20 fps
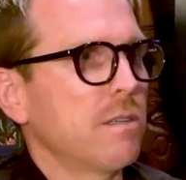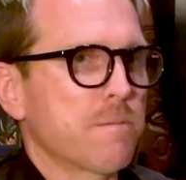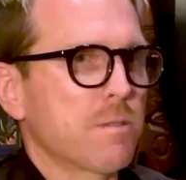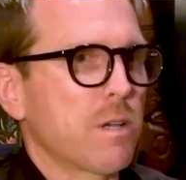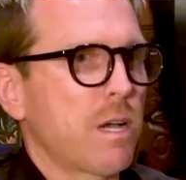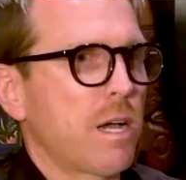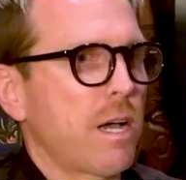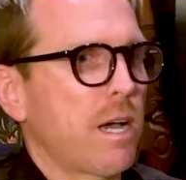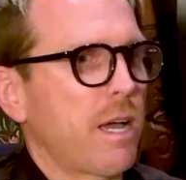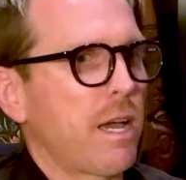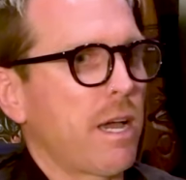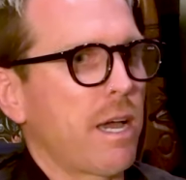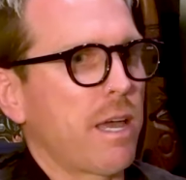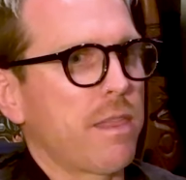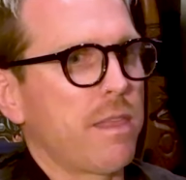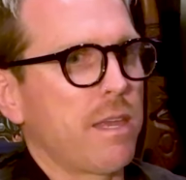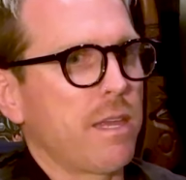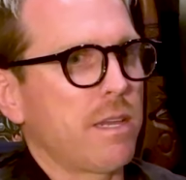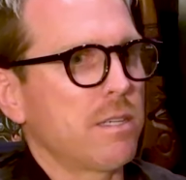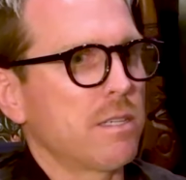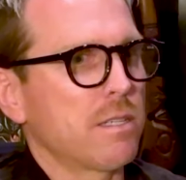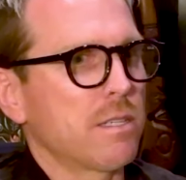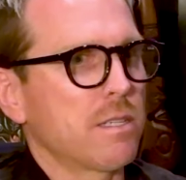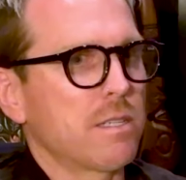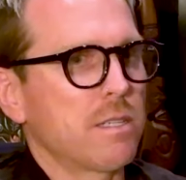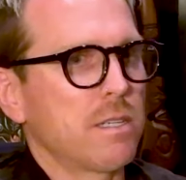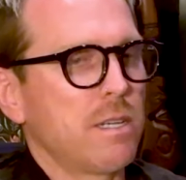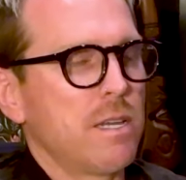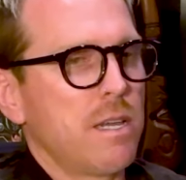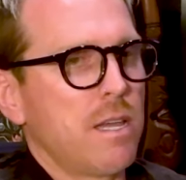So I, I think
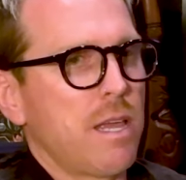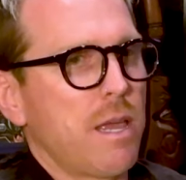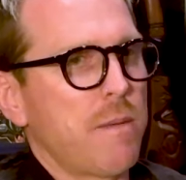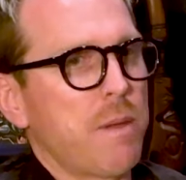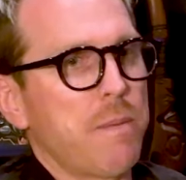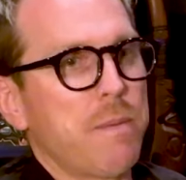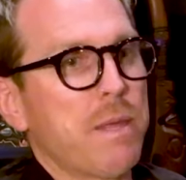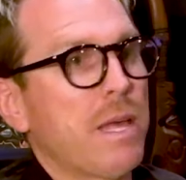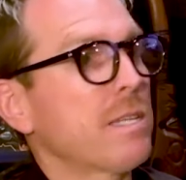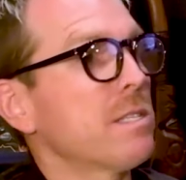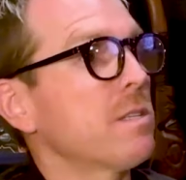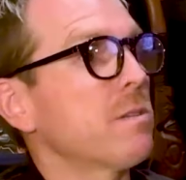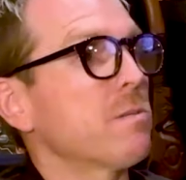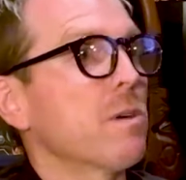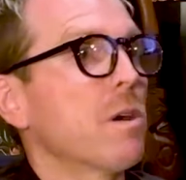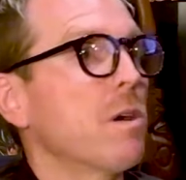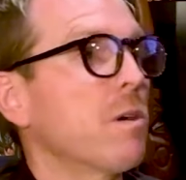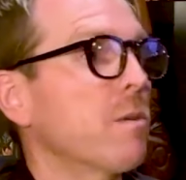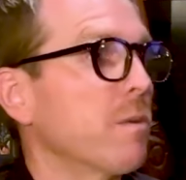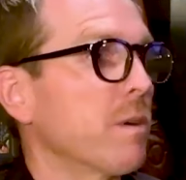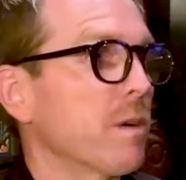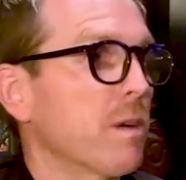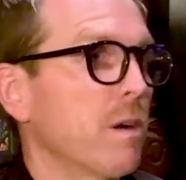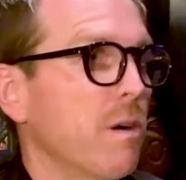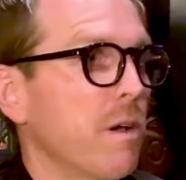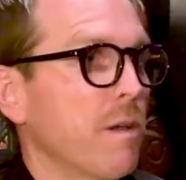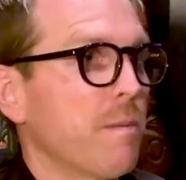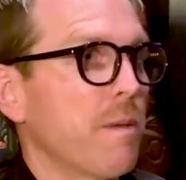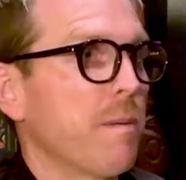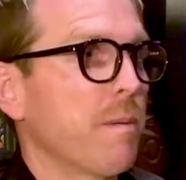just, and maybe that's the road we're
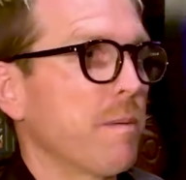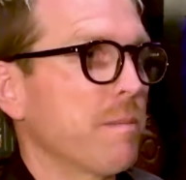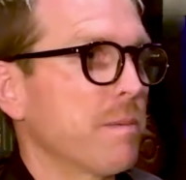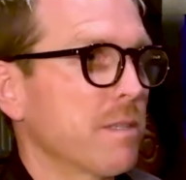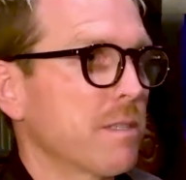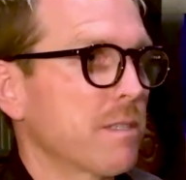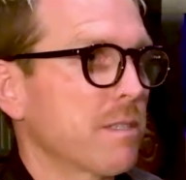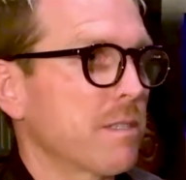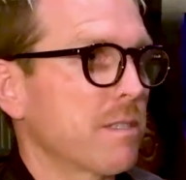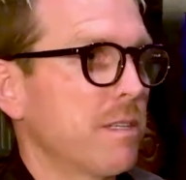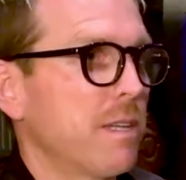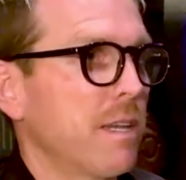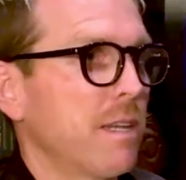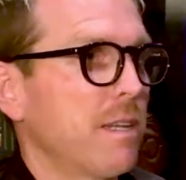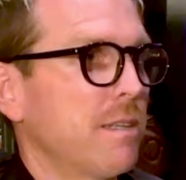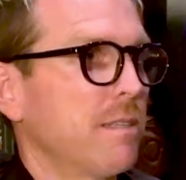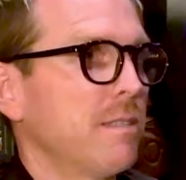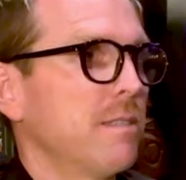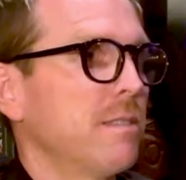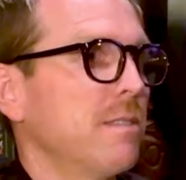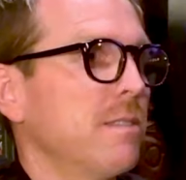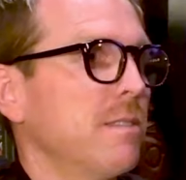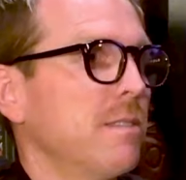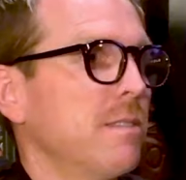going. Maybe I'm just getting